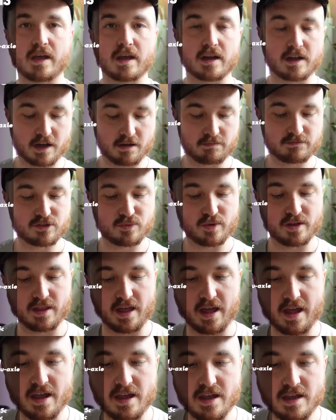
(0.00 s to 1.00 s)
It comes with
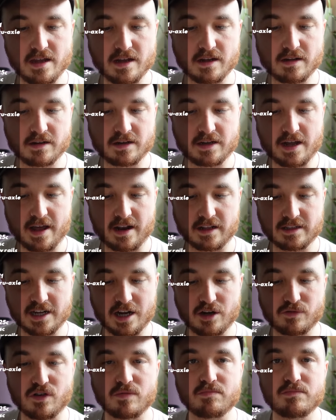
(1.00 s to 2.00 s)
a
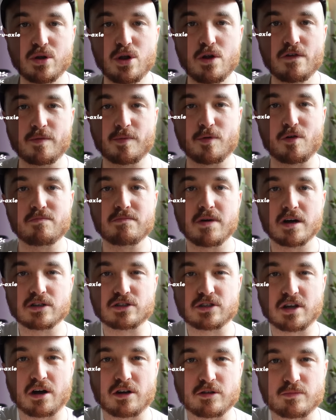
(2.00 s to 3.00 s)
Cannondale removable
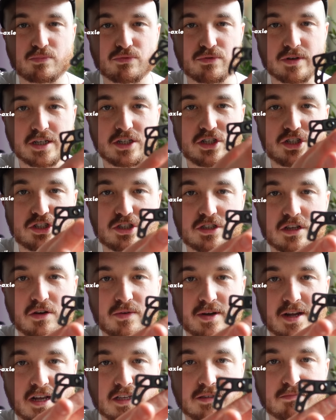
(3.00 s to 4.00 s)
mudguard bridge,
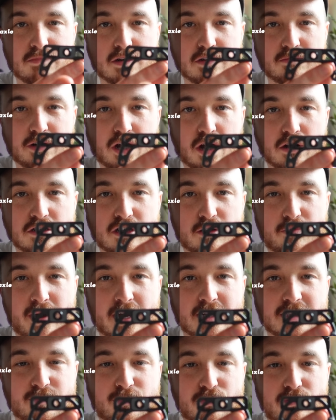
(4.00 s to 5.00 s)
so it is mudguard
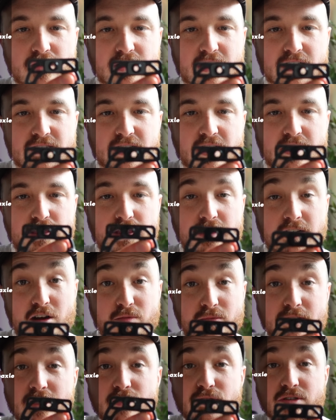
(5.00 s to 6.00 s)
compatible. Like I said, I think
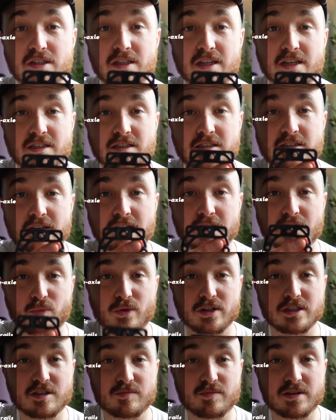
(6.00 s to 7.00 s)
I'll be using this in the
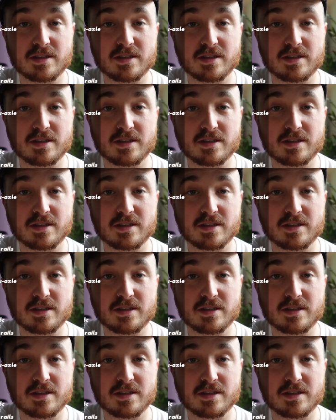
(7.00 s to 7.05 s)
winter